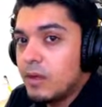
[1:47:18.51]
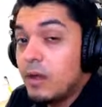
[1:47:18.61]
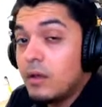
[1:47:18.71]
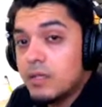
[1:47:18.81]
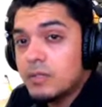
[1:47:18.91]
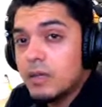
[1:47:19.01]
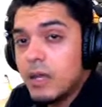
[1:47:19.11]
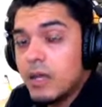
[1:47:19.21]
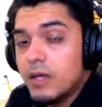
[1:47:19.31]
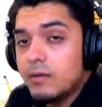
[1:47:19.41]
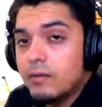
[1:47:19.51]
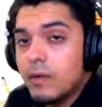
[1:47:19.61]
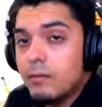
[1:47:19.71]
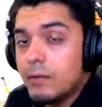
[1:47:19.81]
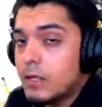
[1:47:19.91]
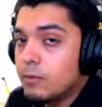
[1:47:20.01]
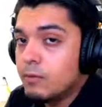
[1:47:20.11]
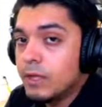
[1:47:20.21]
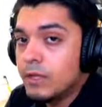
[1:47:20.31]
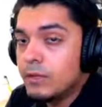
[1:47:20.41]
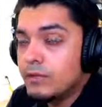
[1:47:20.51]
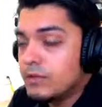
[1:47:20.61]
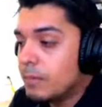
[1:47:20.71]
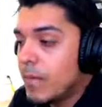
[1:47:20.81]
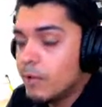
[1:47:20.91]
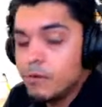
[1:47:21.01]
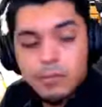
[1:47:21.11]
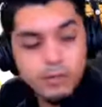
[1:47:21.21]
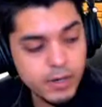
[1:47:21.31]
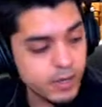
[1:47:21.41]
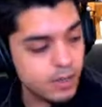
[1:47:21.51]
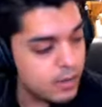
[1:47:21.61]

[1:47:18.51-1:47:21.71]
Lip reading: Unless we could reuse a power brick.